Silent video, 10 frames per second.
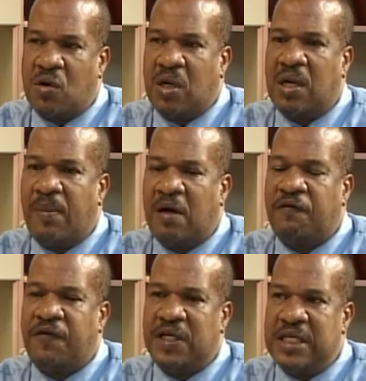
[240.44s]
talking about
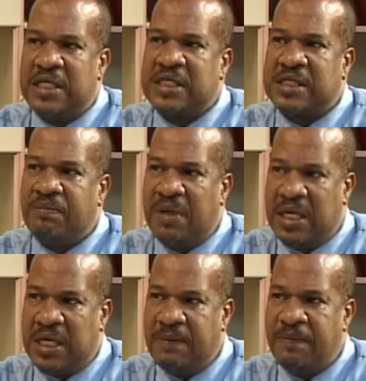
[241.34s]
funders
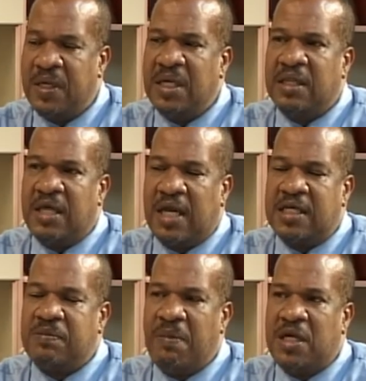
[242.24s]
money that
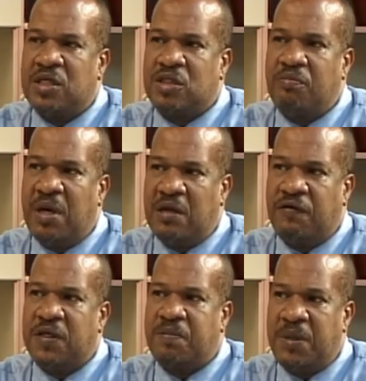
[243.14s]
is meant to
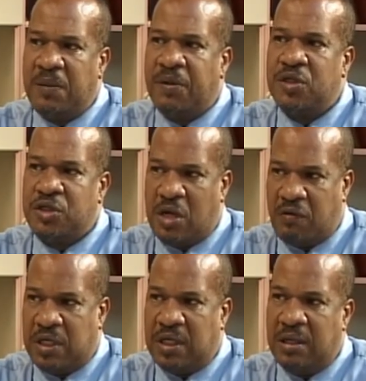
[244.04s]
benefit people
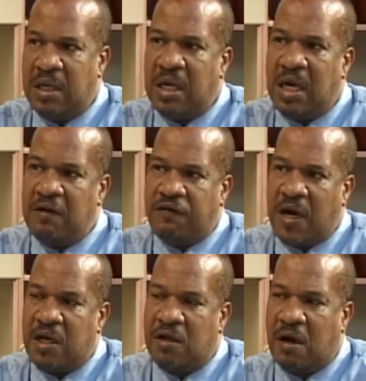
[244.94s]
generally. Any
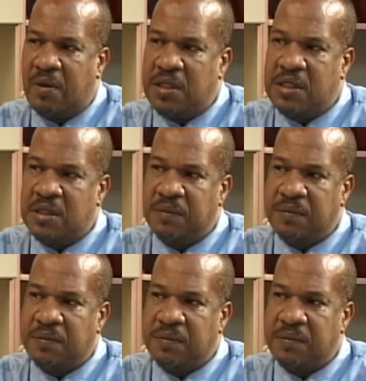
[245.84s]
final comments? Um,